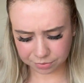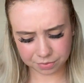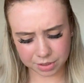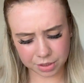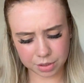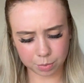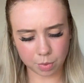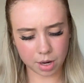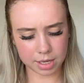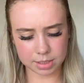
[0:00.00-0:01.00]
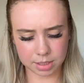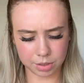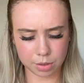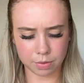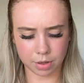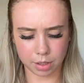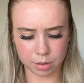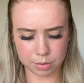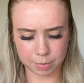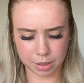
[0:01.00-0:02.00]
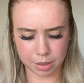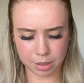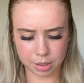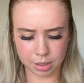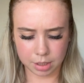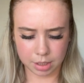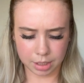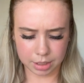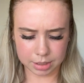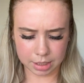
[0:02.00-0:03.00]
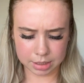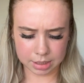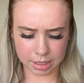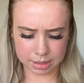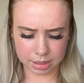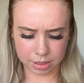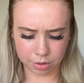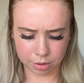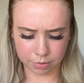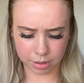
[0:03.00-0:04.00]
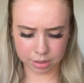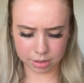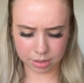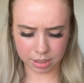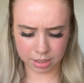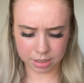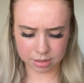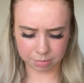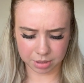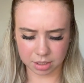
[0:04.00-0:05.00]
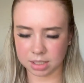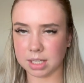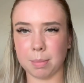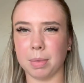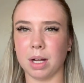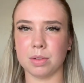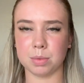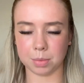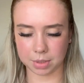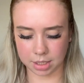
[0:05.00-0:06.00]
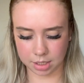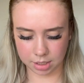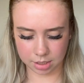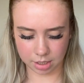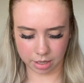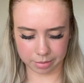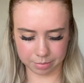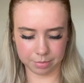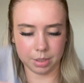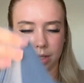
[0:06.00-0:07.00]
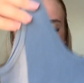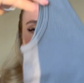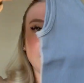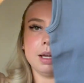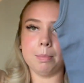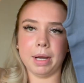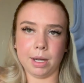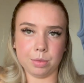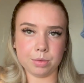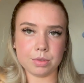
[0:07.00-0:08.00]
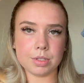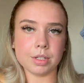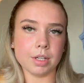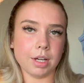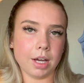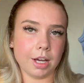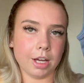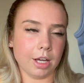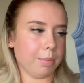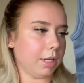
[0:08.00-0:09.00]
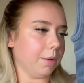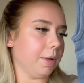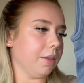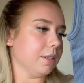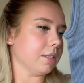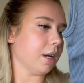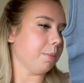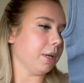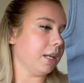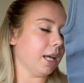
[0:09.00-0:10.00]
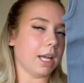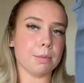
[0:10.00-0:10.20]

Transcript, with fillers: i don't know why it's in euros but it says 13 euros i think it's something like 10 pounds probably um in pounds um and i picked this up in a